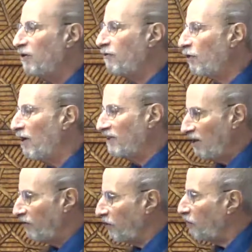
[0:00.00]
thought they
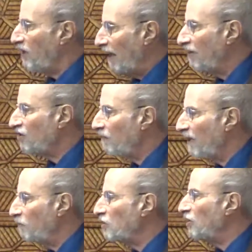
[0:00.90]
were creating
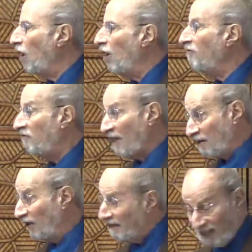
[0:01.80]
something that was an
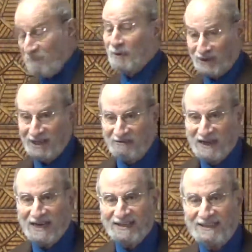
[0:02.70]
unfettered, and did believe
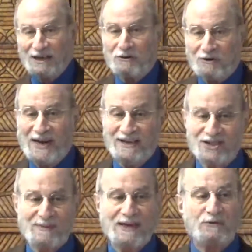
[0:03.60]
that they were creating
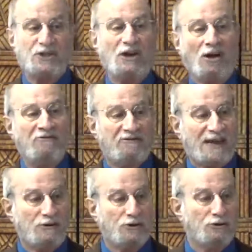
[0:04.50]
something that was an
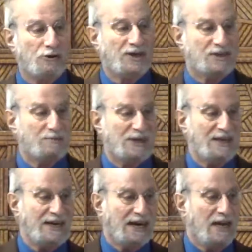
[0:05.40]
unfettered good at the
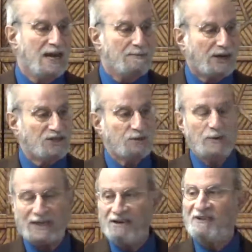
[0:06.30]
beginning, because it
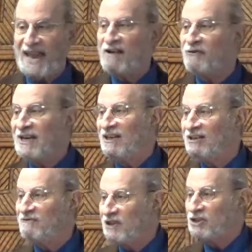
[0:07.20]
would give every
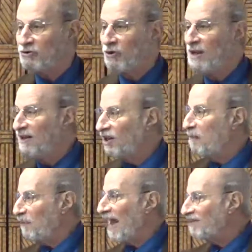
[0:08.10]
individual the
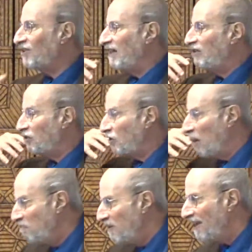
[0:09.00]
capacity to
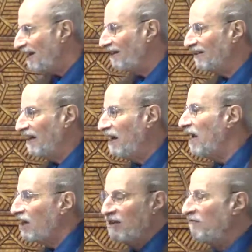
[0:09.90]
immediately
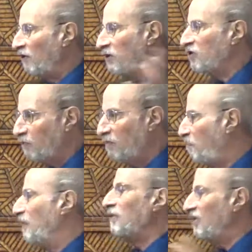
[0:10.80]
converse with
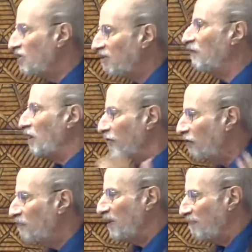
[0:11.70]
billions of
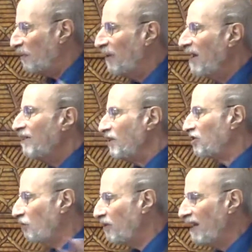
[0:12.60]
other people,
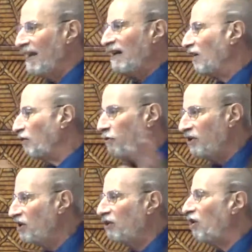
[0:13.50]
thus creating a
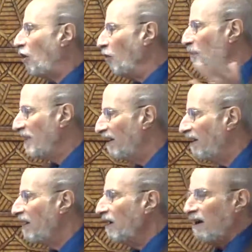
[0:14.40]

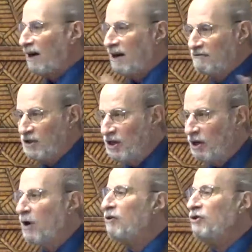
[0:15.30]
cornucopia of,
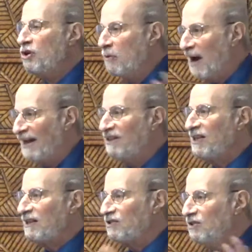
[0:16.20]
new
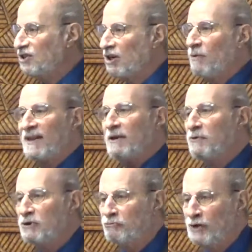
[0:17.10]
ideas and so on that
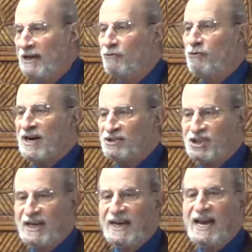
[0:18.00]
would
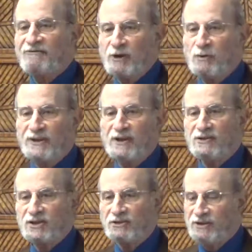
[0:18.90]
enrich everyone
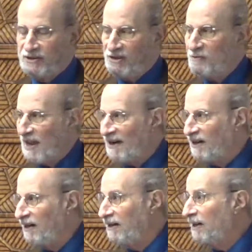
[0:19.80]
concerned in
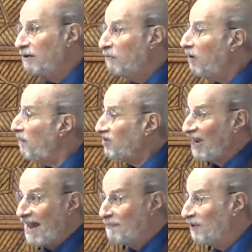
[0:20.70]
humanity. Well, what's
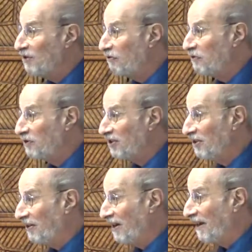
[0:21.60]
happened over
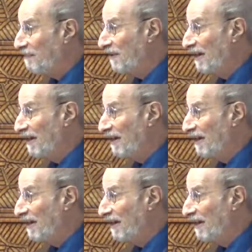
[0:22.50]
time